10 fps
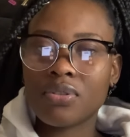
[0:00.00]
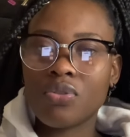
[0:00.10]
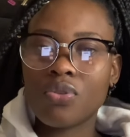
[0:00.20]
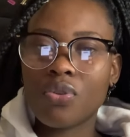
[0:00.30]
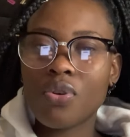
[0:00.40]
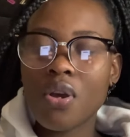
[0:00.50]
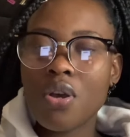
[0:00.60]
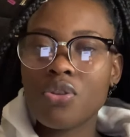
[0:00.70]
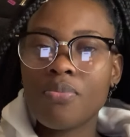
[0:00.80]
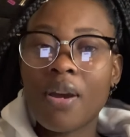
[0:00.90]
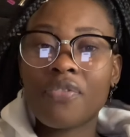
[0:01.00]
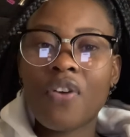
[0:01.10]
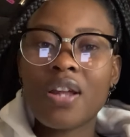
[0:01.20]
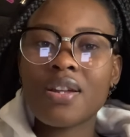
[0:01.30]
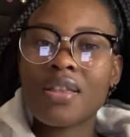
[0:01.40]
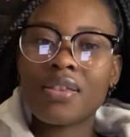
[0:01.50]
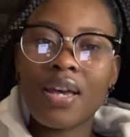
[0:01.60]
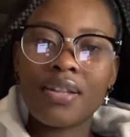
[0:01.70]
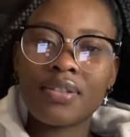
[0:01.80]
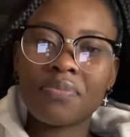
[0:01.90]
You might find out
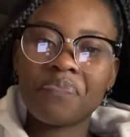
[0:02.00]
that